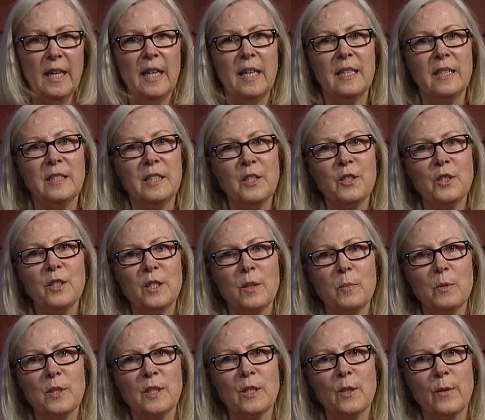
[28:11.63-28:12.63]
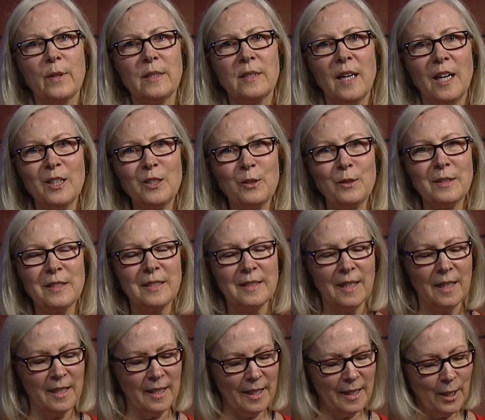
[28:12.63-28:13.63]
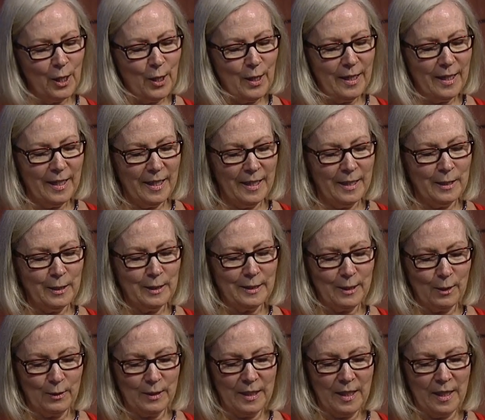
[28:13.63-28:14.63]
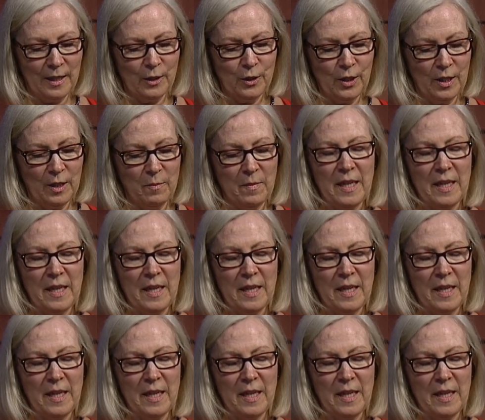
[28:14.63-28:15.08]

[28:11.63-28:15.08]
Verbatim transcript: In addition to pursuing doctoral study in sociology,